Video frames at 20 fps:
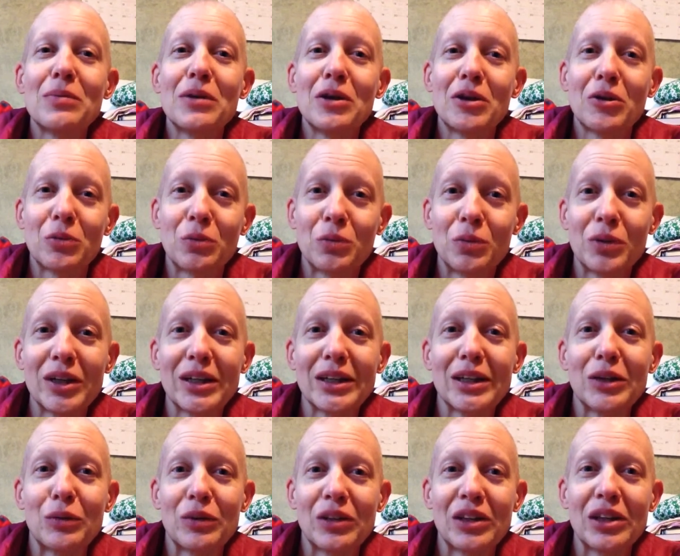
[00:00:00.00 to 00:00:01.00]
a
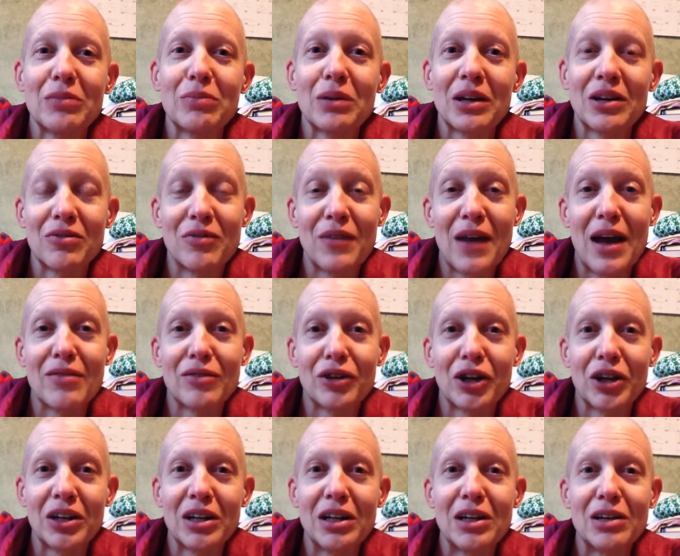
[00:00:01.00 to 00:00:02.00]
really, really big
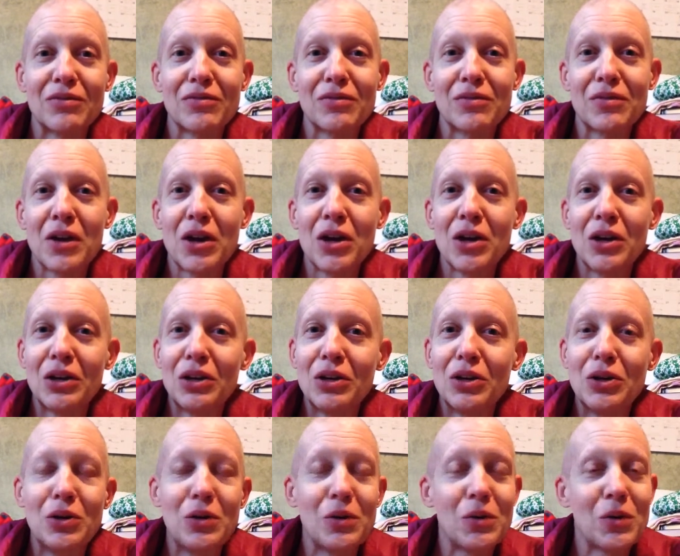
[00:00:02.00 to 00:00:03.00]
favor if
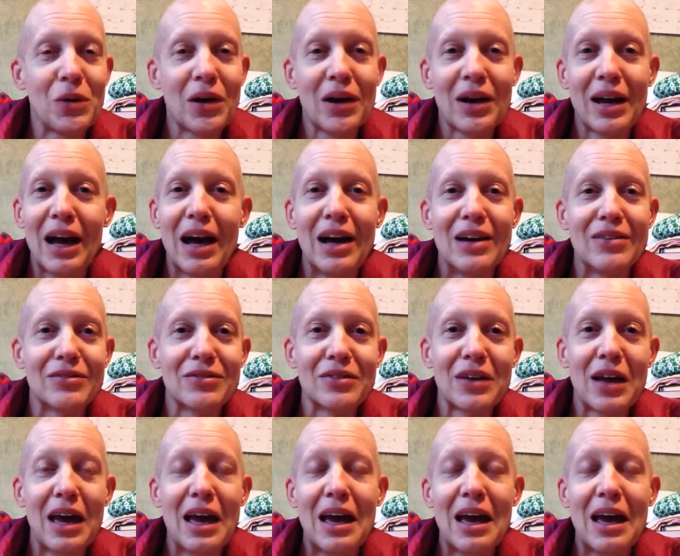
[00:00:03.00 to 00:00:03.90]
you have